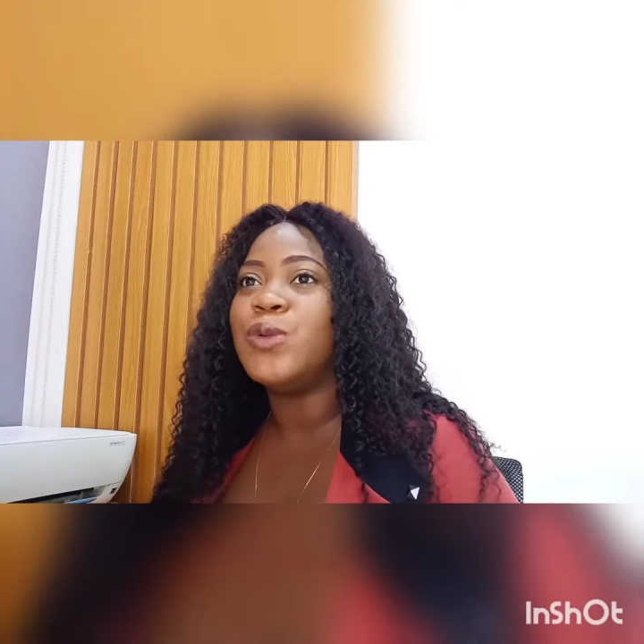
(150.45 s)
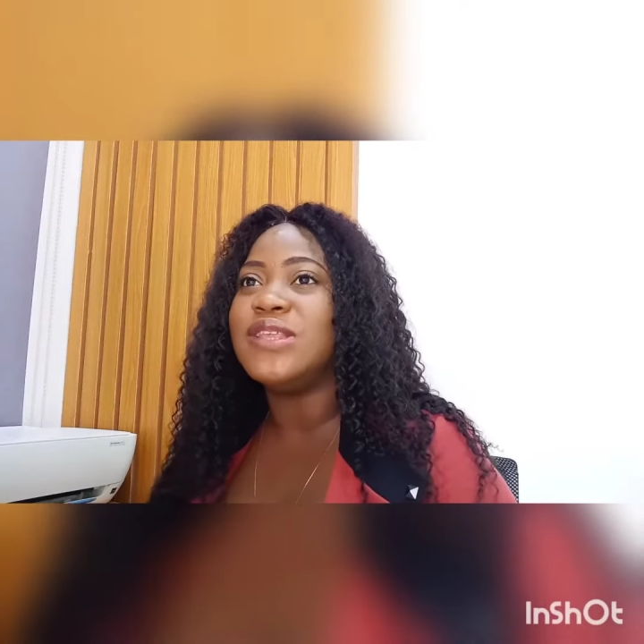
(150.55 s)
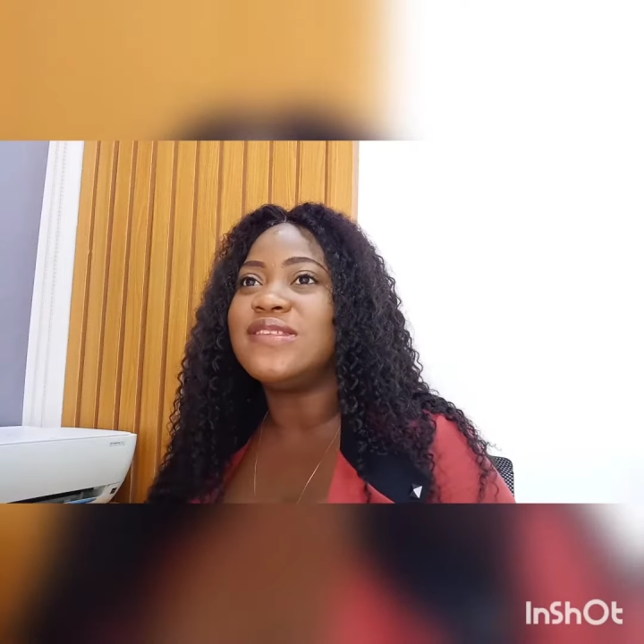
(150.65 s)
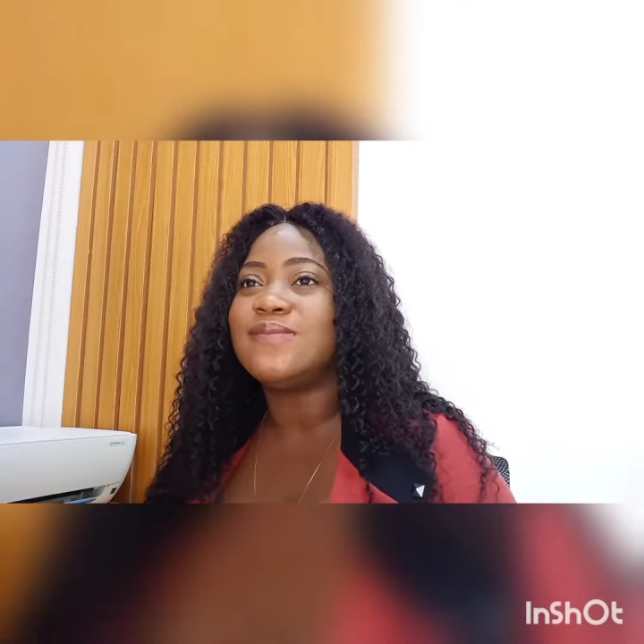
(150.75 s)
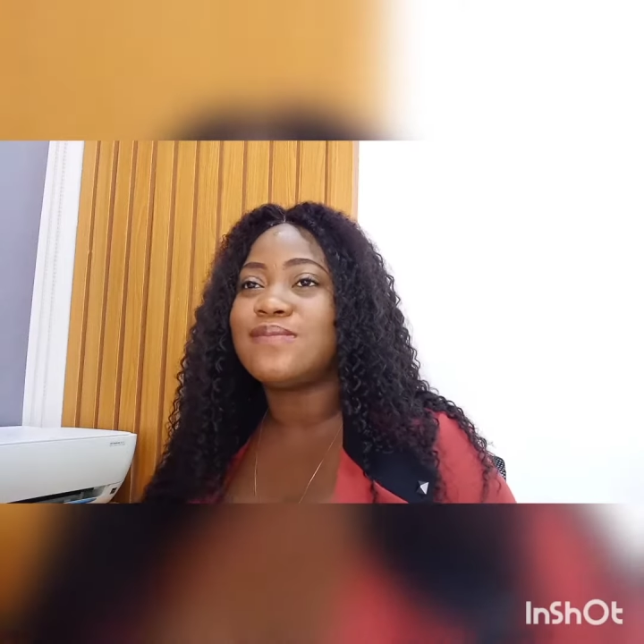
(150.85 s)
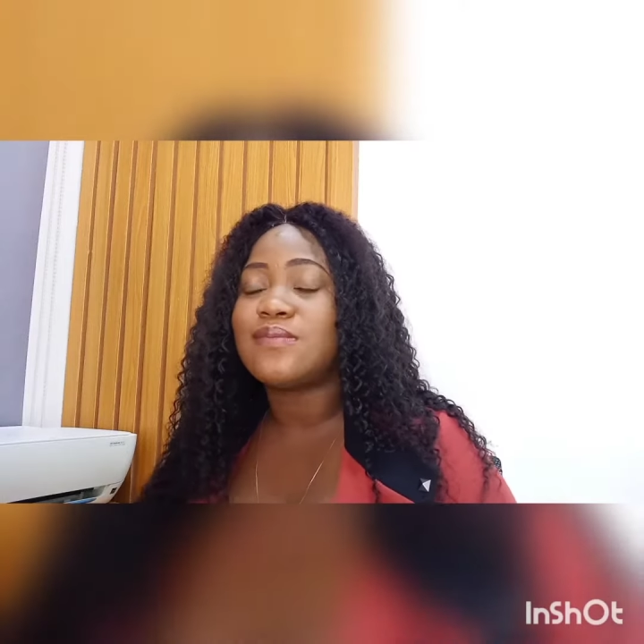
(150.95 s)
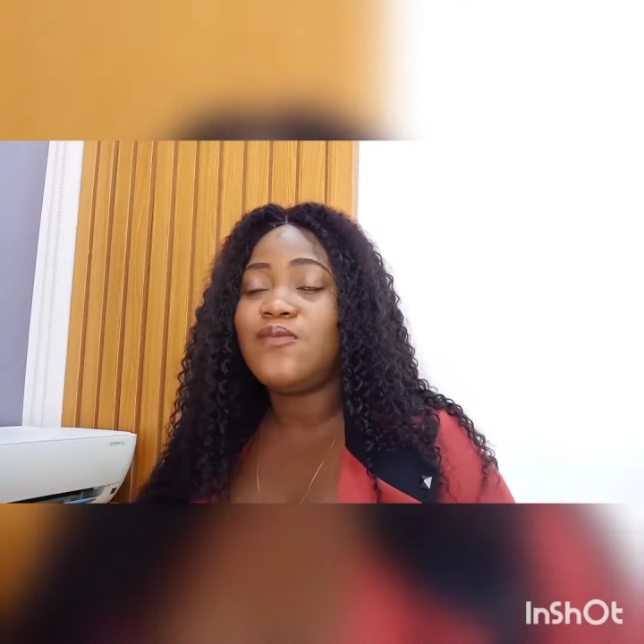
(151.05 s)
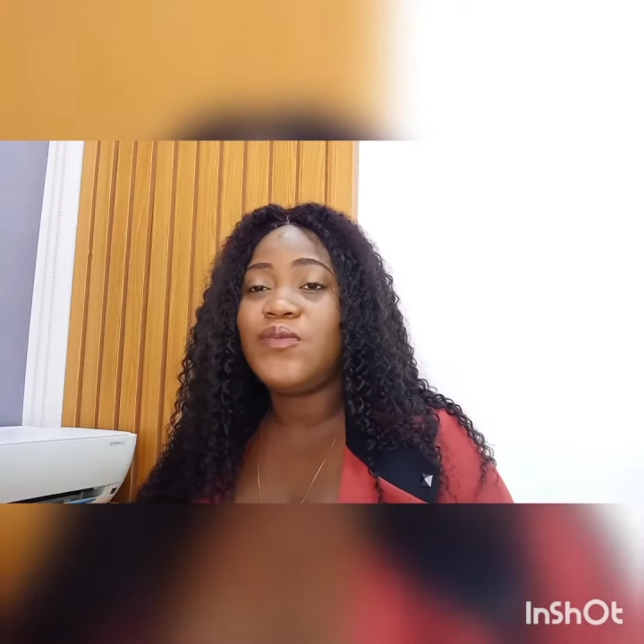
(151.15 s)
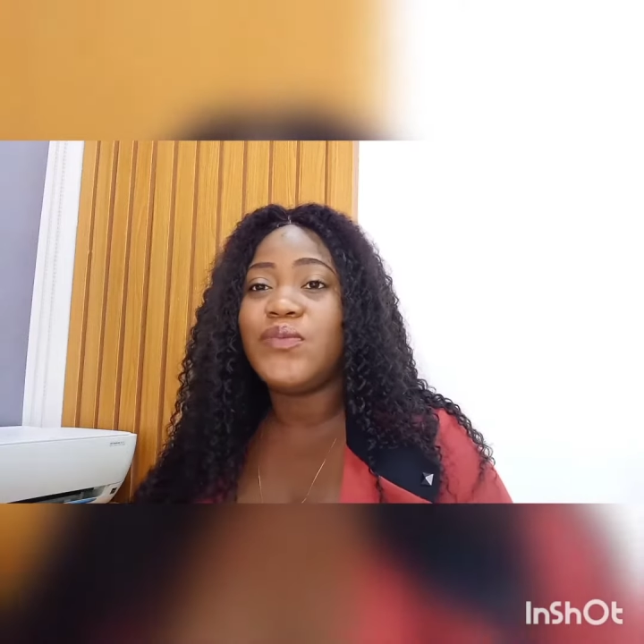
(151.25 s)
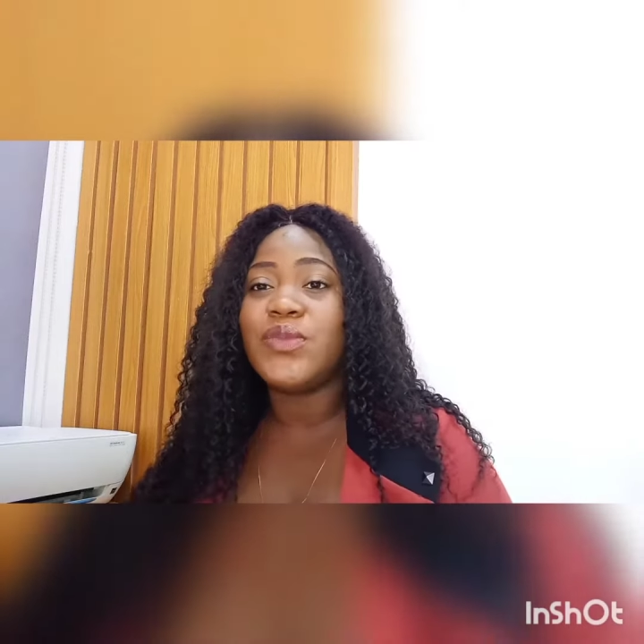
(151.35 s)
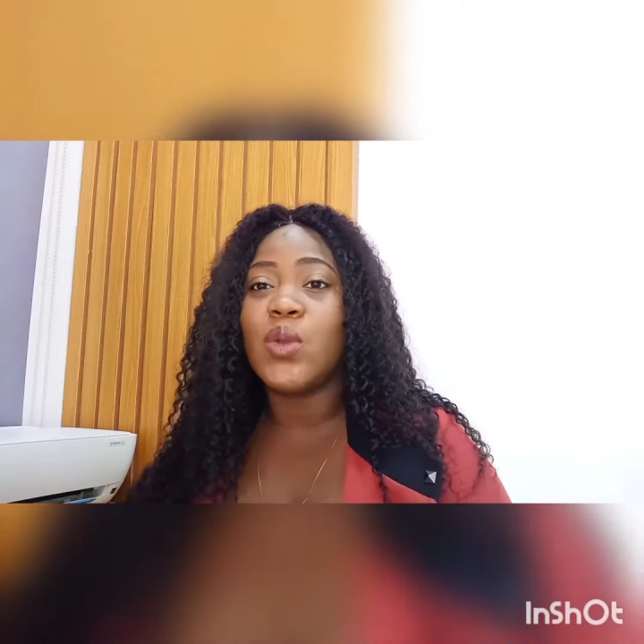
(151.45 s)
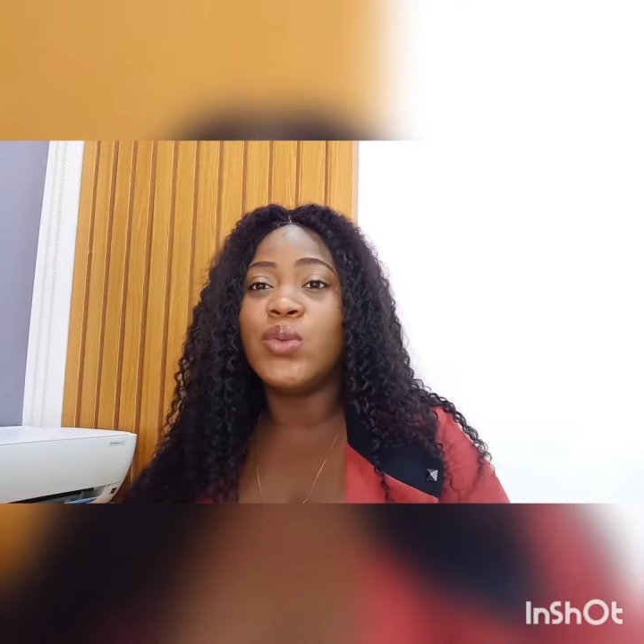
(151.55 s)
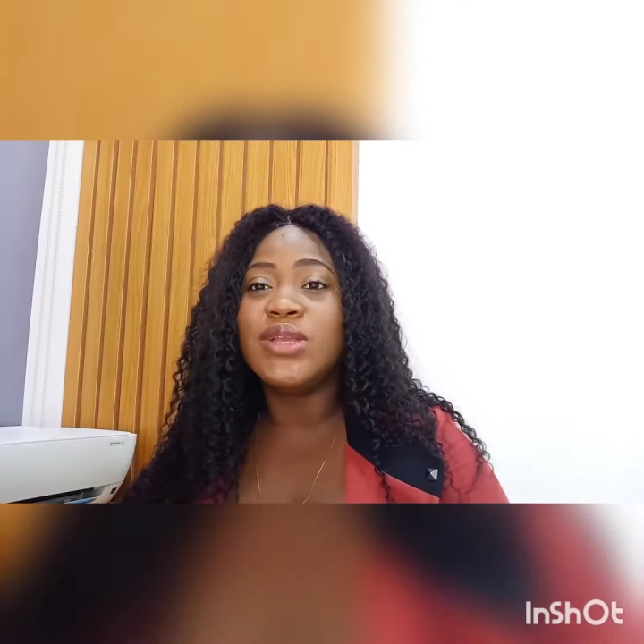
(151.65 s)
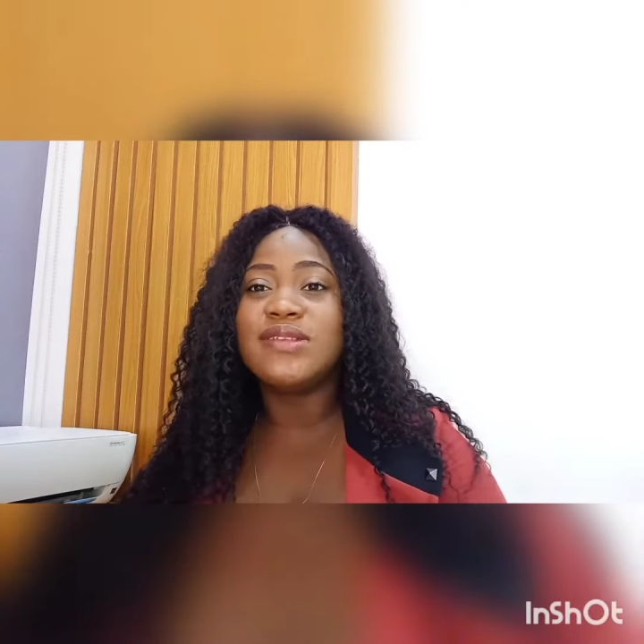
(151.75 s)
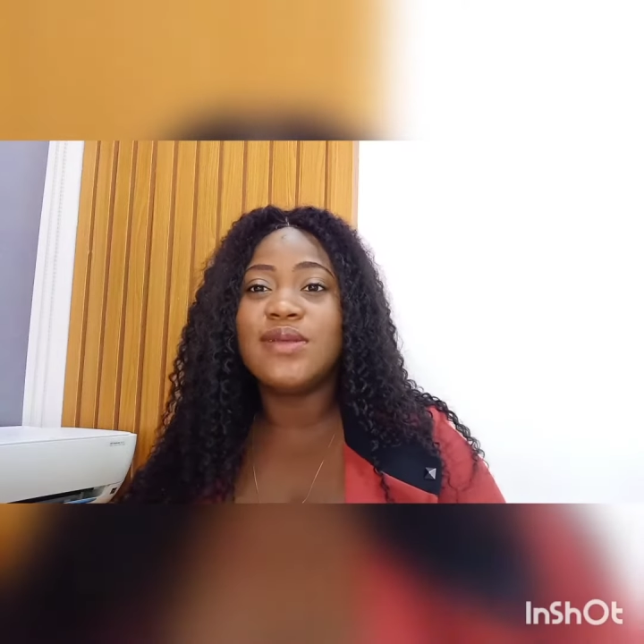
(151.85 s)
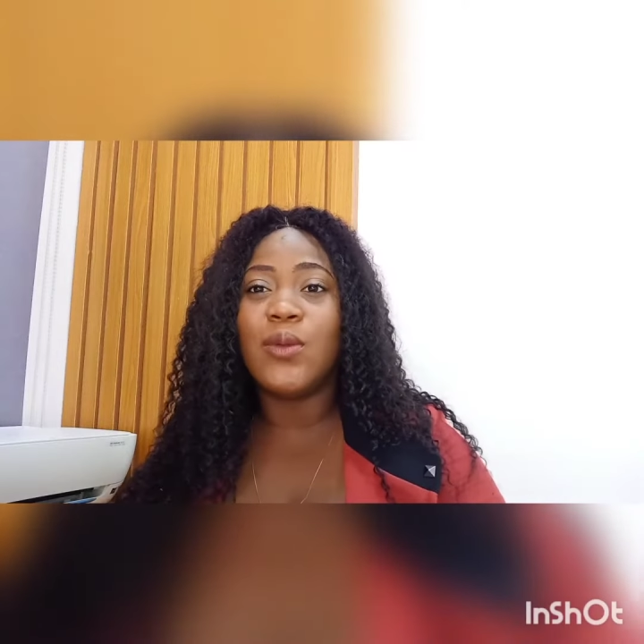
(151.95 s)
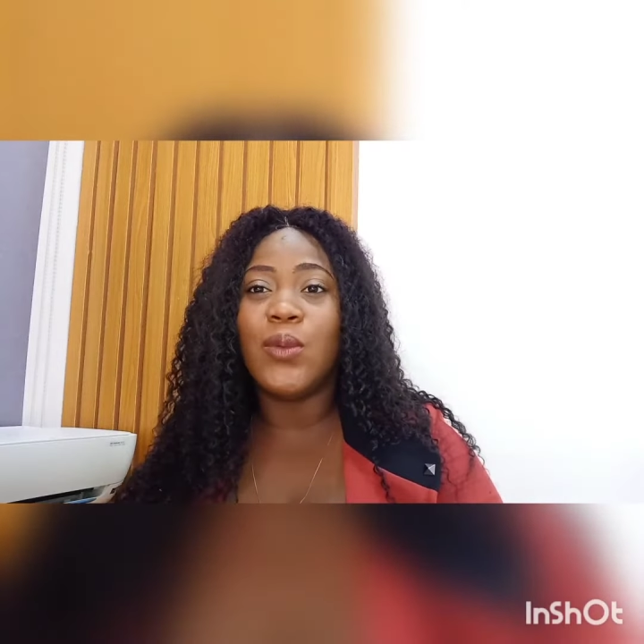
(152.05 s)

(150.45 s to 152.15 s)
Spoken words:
with